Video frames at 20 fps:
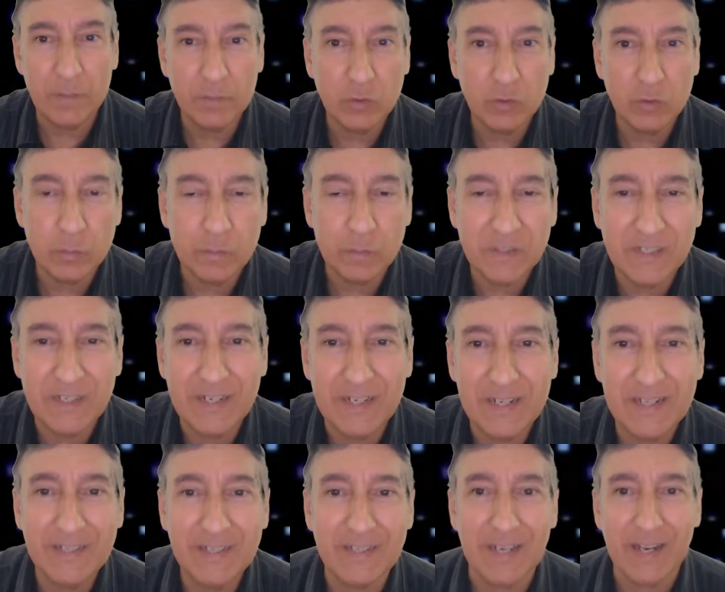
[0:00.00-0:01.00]
Rich
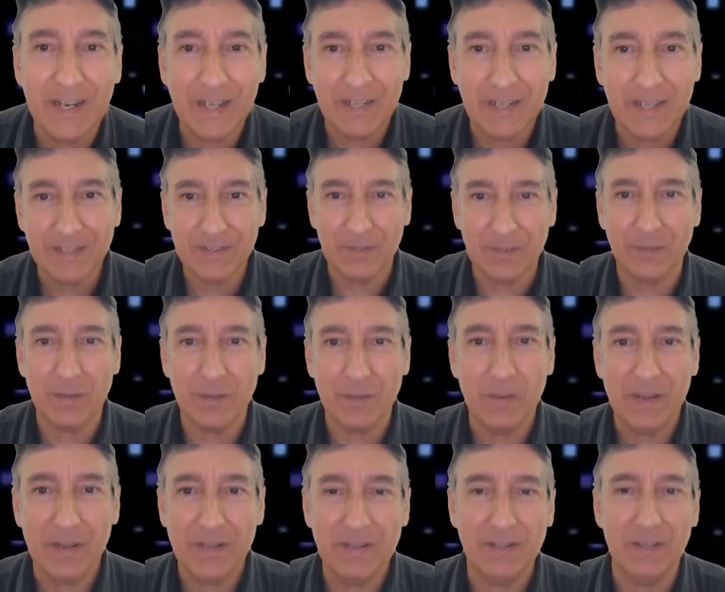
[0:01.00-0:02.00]
Pasini. Today is September
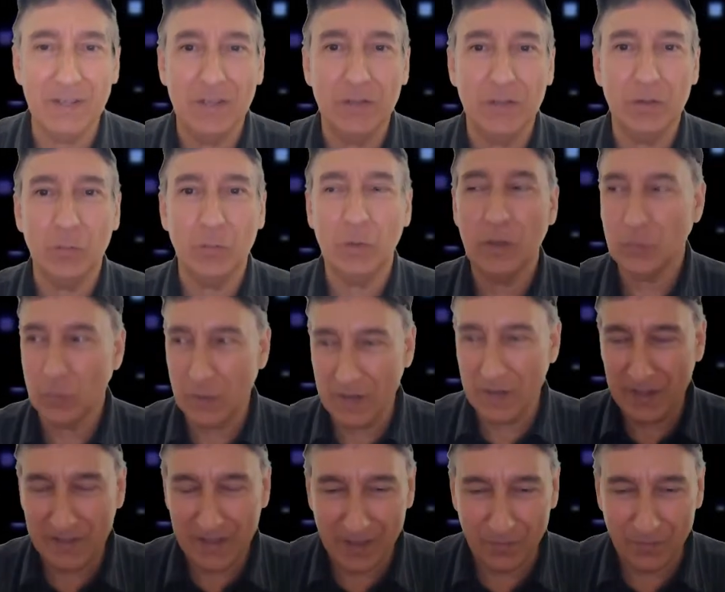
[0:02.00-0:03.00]
18th,
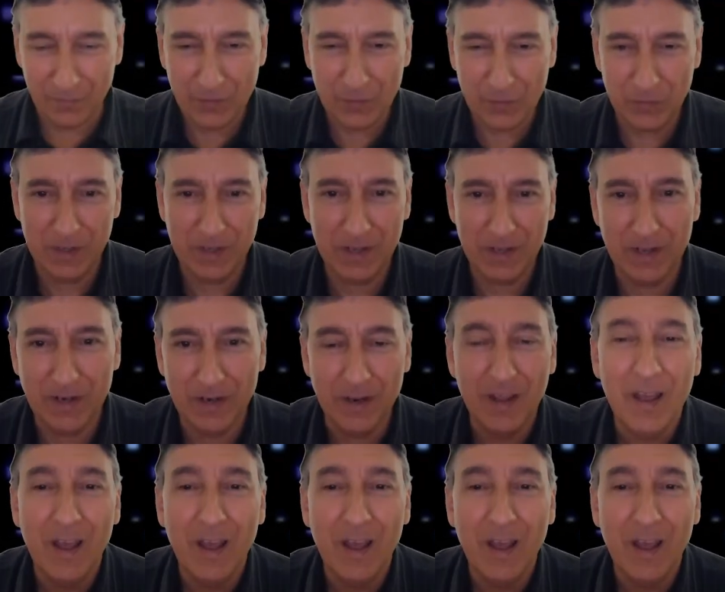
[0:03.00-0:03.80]
2020. Thank you for tuning in.